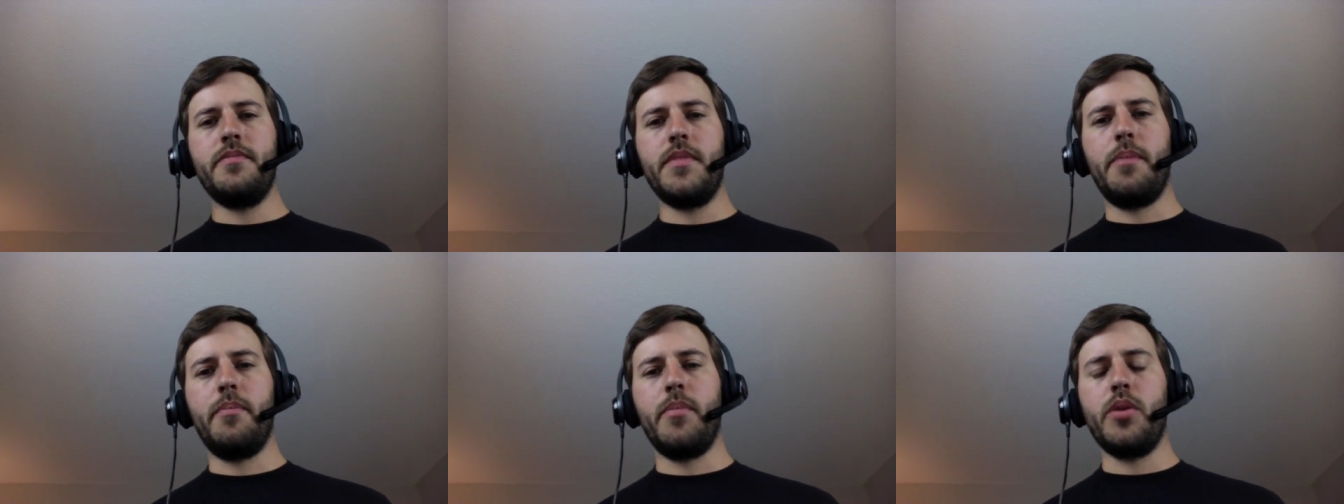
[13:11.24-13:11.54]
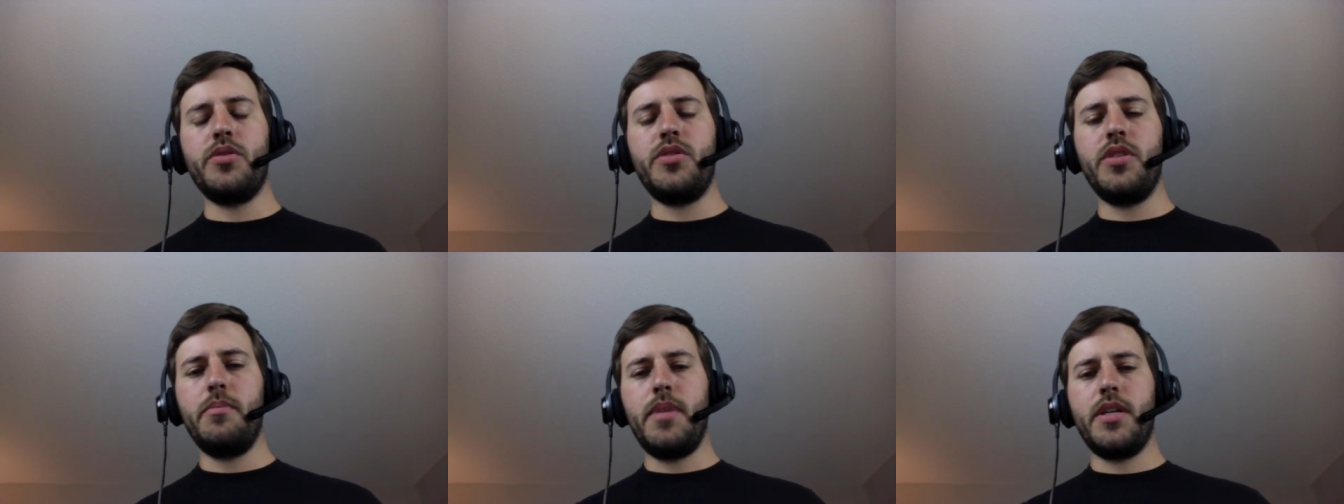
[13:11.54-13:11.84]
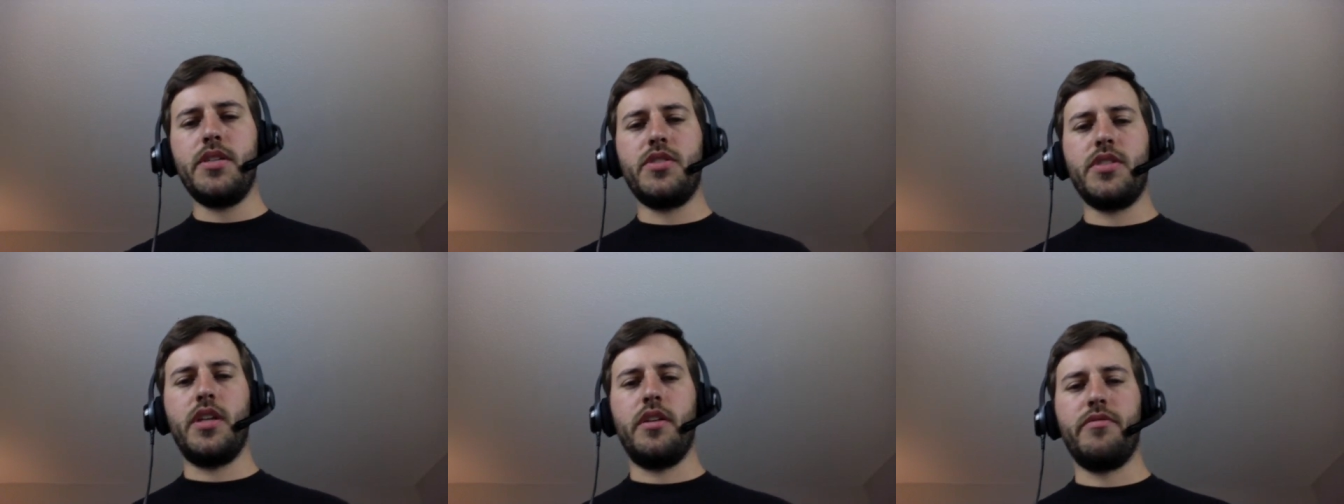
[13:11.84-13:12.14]
immersing
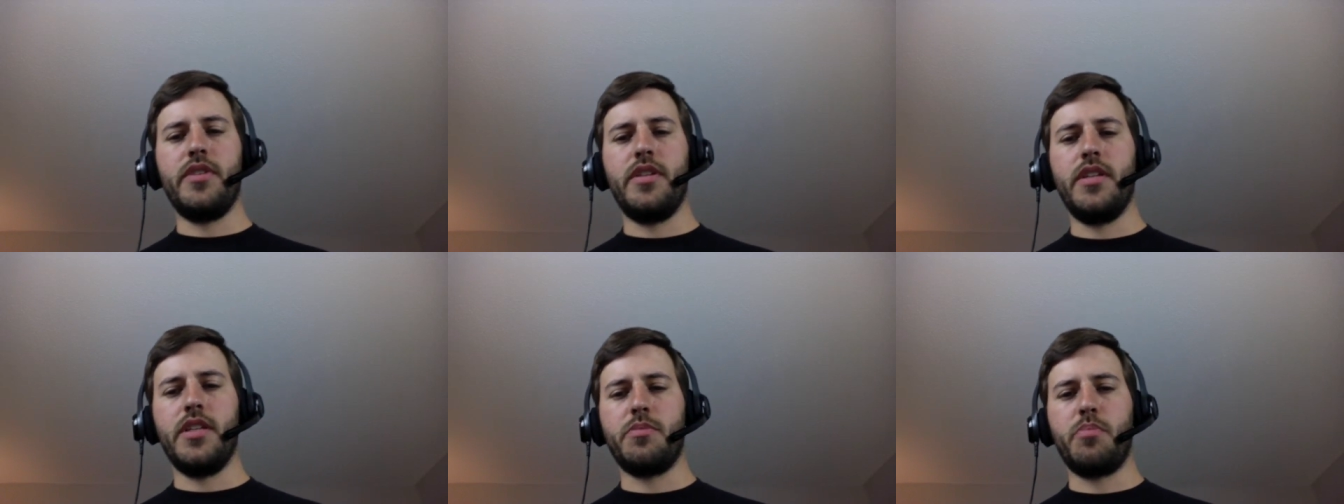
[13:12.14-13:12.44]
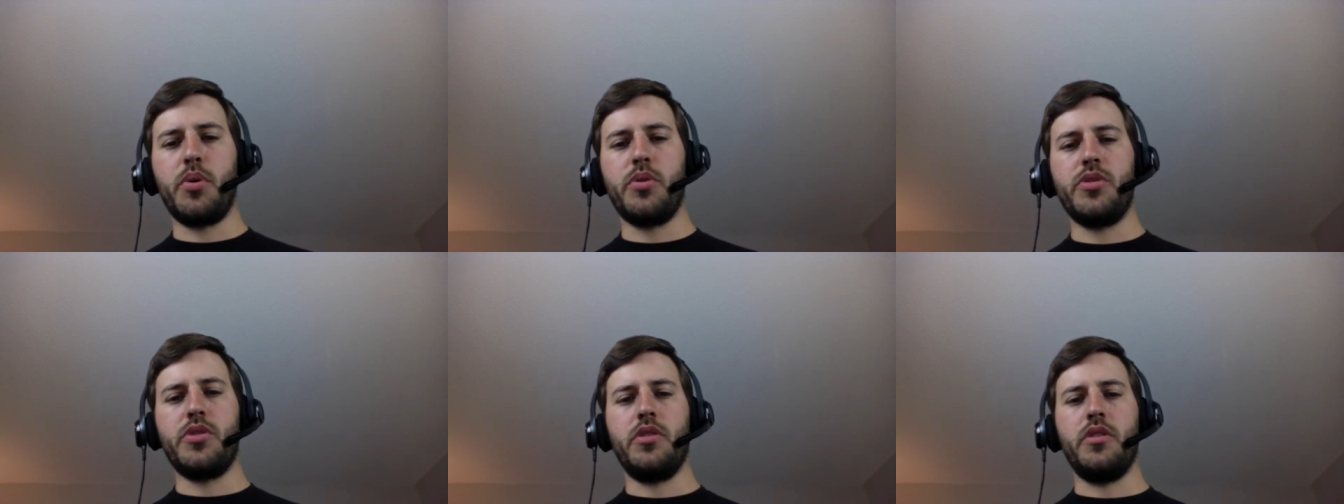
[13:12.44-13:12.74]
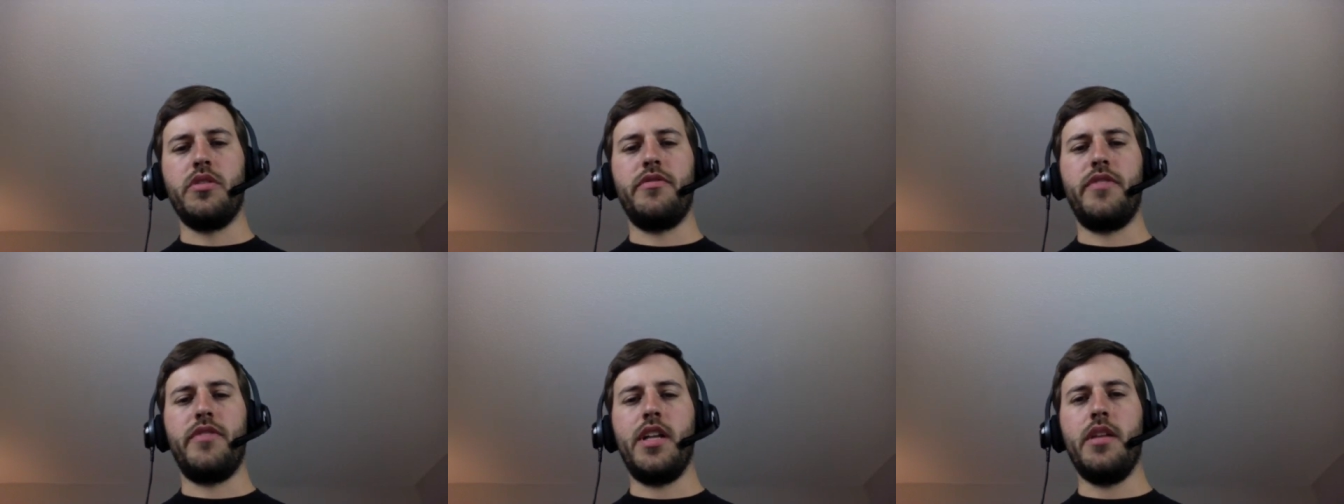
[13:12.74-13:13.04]
myself in this personal
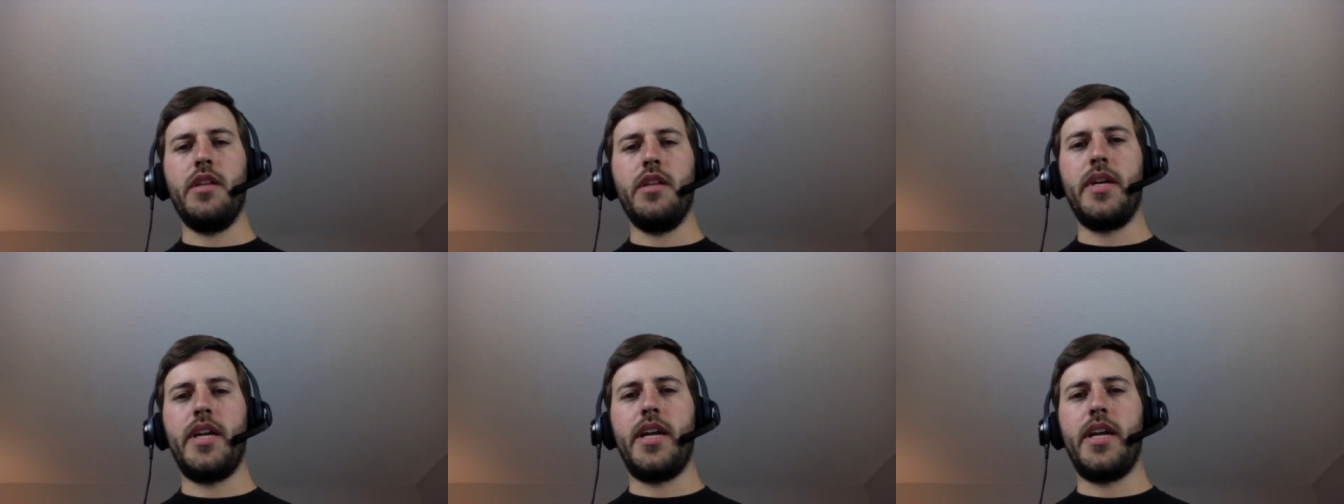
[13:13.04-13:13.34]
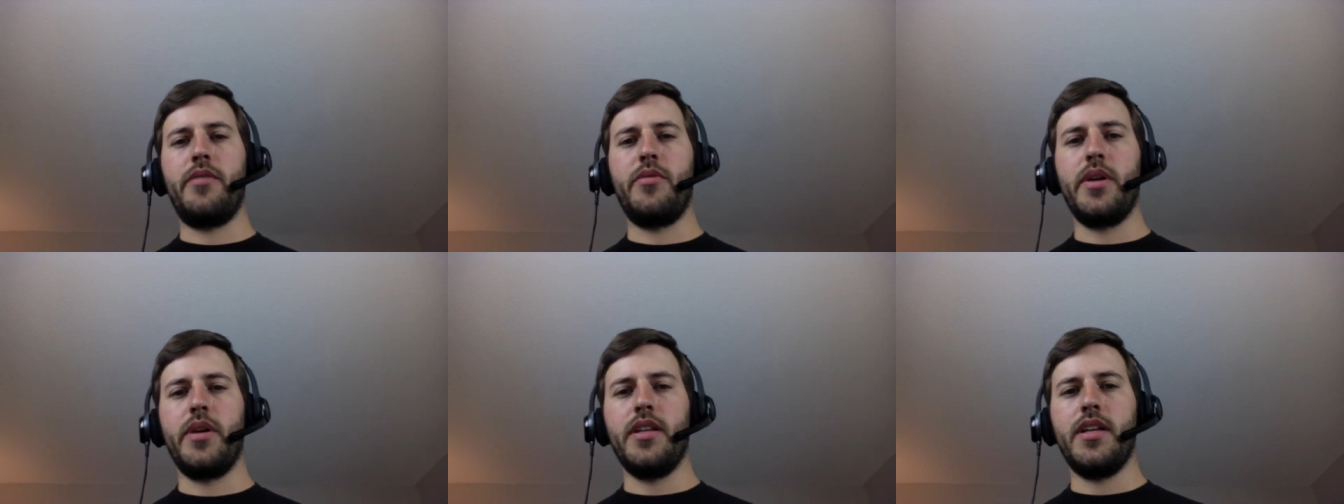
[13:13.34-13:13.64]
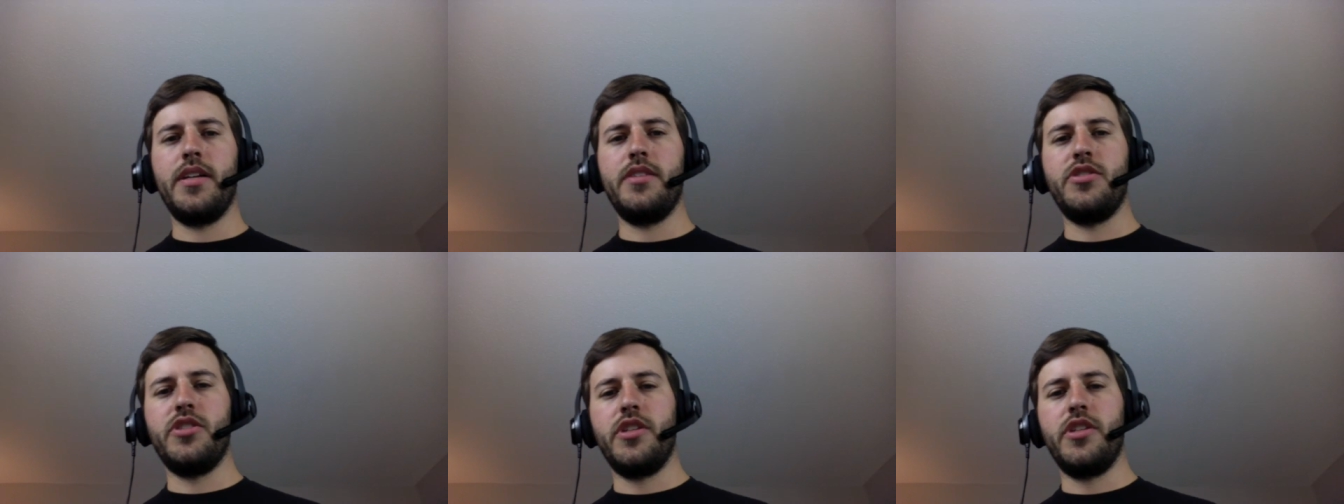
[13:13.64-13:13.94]
development. And I
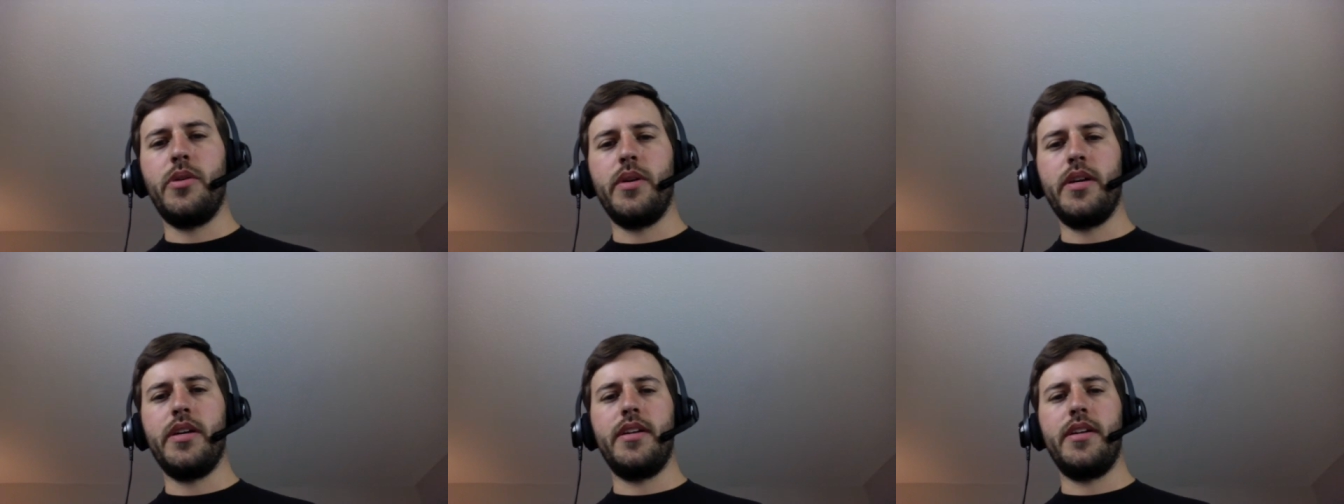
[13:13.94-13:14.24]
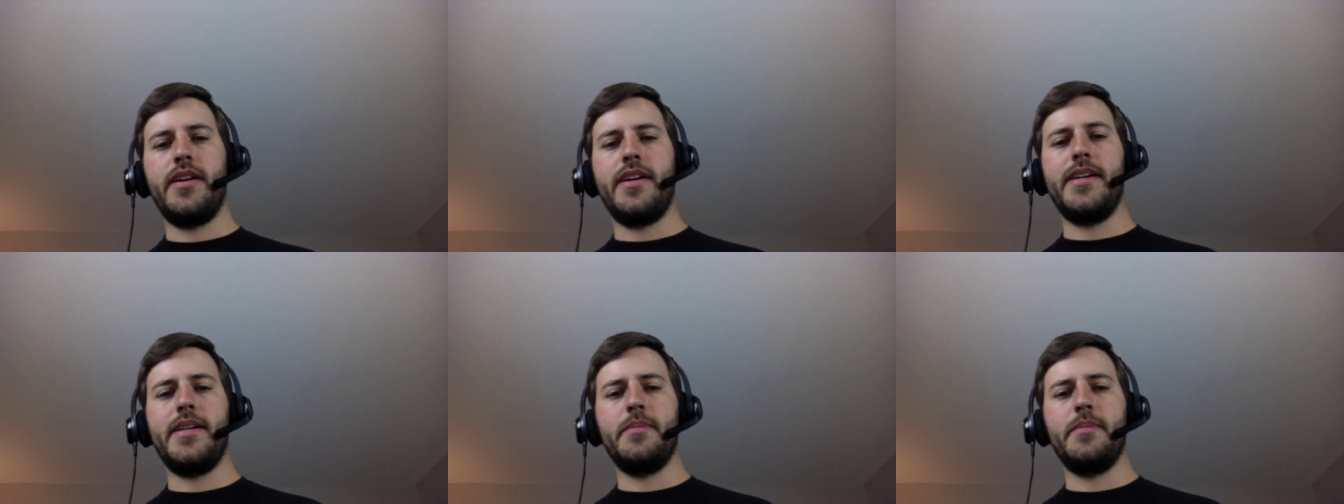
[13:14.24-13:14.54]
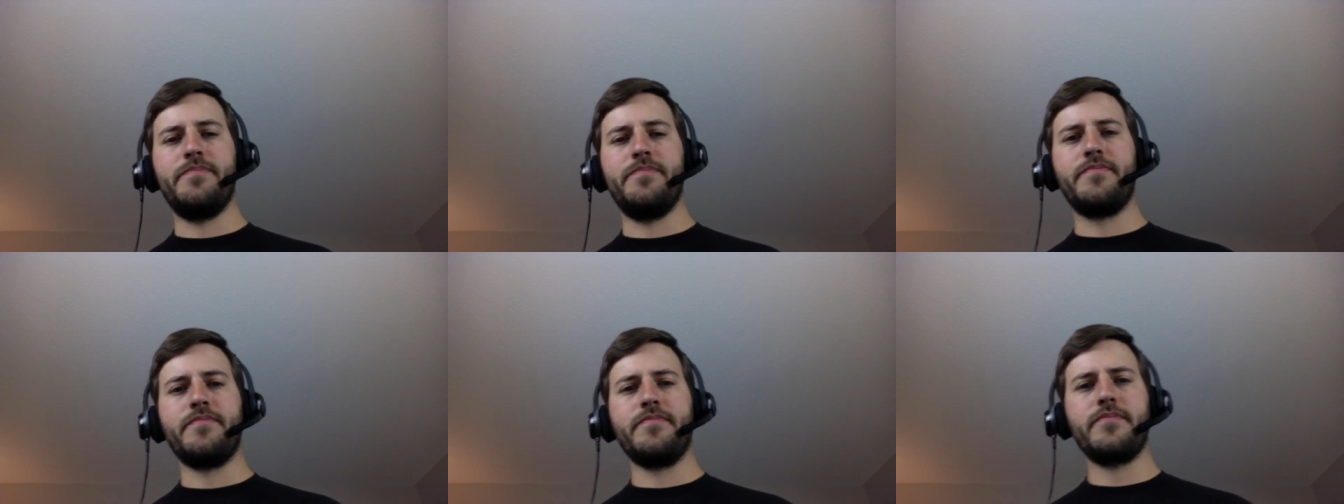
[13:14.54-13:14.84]
realized, you know what?
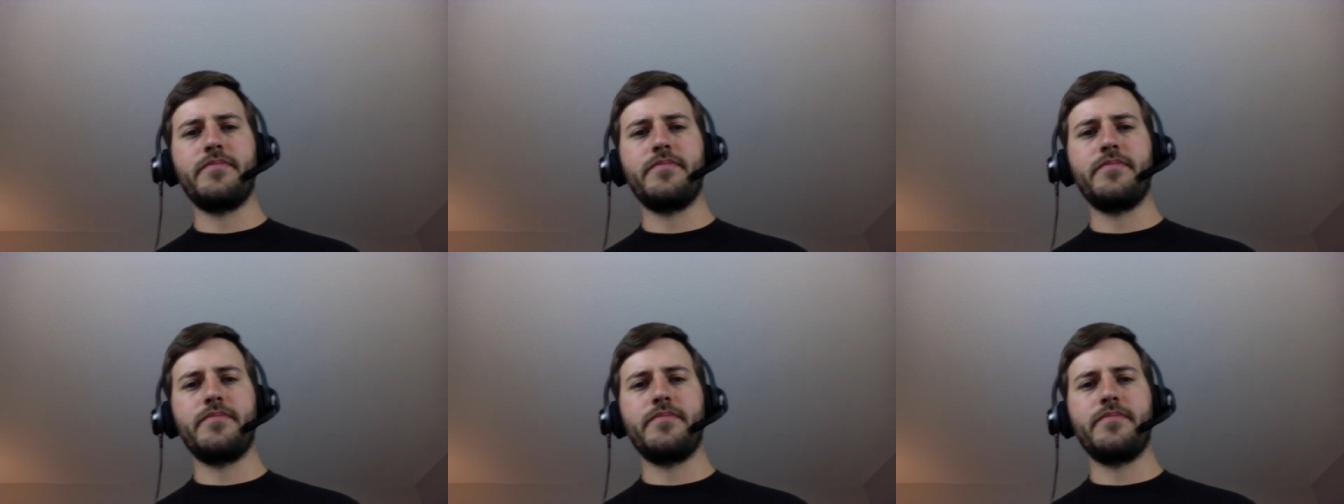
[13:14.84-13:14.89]
Um,